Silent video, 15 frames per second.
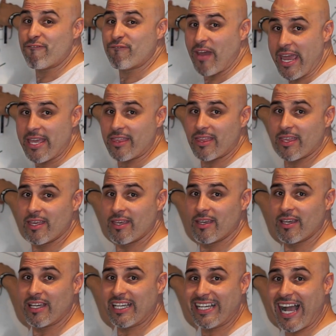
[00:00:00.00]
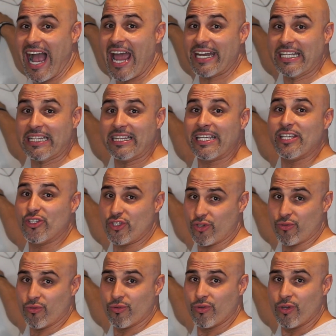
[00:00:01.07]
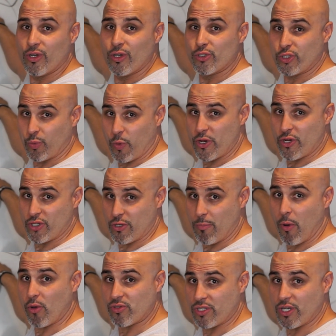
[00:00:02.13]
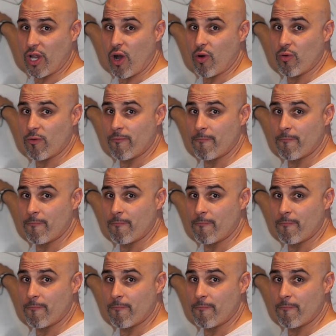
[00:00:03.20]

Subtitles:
faith guide and lead you to where you're supposed to go.